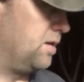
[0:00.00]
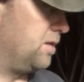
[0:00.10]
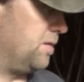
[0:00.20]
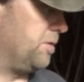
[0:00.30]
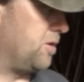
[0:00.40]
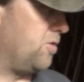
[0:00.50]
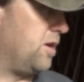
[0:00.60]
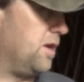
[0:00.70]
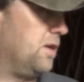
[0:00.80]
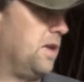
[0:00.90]
let me go
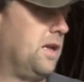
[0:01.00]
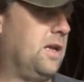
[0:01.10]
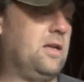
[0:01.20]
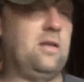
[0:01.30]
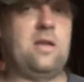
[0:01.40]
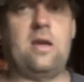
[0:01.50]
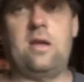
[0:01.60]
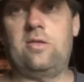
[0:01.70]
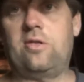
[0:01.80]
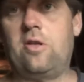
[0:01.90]
ahead and
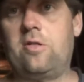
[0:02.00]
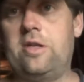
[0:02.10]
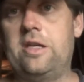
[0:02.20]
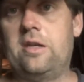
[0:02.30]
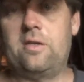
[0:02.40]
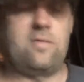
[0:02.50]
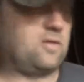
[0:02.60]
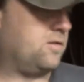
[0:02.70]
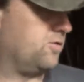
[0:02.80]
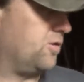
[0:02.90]
start cleaning.
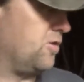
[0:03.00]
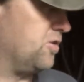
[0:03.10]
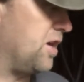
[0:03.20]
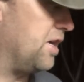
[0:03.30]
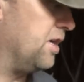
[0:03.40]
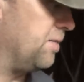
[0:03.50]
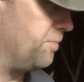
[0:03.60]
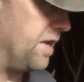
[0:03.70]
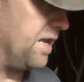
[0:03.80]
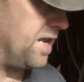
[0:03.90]
We'll start shining up
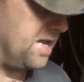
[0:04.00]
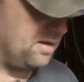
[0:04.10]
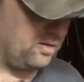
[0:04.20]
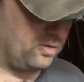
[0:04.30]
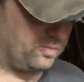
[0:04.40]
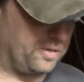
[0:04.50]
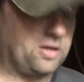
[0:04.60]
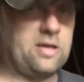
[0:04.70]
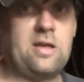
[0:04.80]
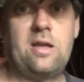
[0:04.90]
that head a little
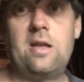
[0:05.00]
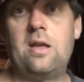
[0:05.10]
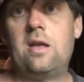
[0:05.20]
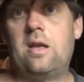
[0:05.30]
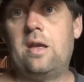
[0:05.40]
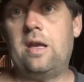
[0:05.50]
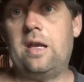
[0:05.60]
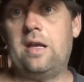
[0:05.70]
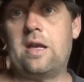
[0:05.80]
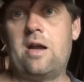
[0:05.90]
bit,
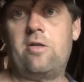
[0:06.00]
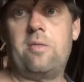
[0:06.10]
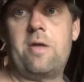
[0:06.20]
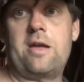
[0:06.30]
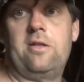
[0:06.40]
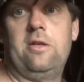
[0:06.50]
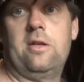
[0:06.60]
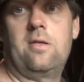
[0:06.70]
and I'll get back to you.